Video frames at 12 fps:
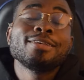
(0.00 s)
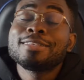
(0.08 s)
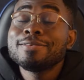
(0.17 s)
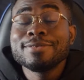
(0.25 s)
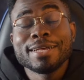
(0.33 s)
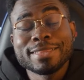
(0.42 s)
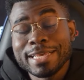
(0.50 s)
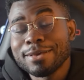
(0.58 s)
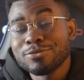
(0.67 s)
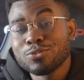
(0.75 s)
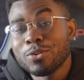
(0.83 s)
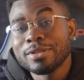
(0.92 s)
It seems that
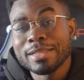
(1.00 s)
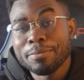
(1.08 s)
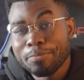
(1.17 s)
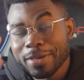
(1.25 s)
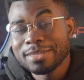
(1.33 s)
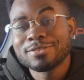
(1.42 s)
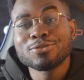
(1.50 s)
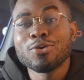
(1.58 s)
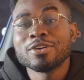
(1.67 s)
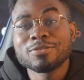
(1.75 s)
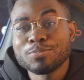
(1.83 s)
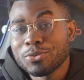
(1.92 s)
Tems won the Best
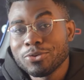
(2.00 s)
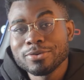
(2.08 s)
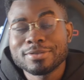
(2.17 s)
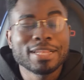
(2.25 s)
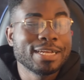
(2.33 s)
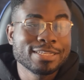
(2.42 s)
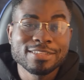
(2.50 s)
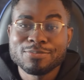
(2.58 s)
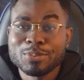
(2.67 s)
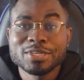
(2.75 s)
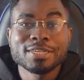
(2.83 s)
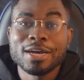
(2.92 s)
Gospel /
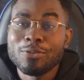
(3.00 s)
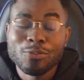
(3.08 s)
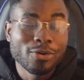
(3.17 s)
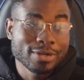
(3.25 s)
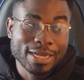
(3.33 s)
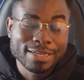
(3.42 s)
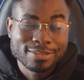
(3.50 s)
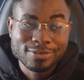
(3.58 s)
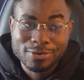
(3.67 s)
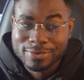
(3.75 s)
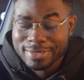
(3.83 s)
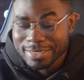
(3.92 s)
Inspirational Award
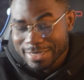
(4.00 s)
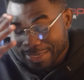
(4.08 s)
category.